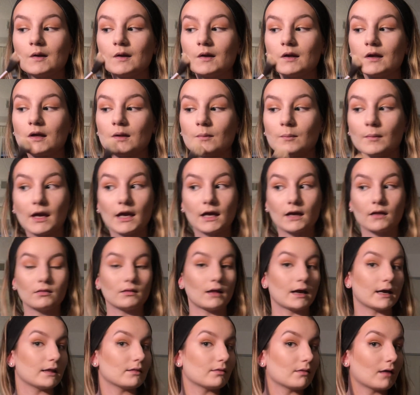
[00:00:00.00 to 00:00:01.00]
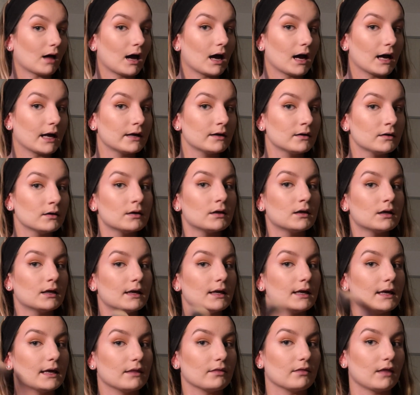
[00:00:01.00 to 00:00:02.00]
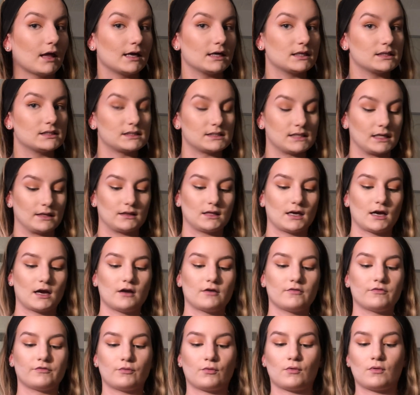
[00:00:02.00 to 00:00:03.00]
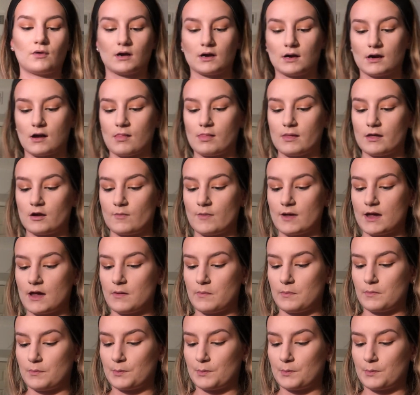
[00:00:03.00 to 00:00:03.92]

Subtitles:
and make a light line and let it sit there for a little bit.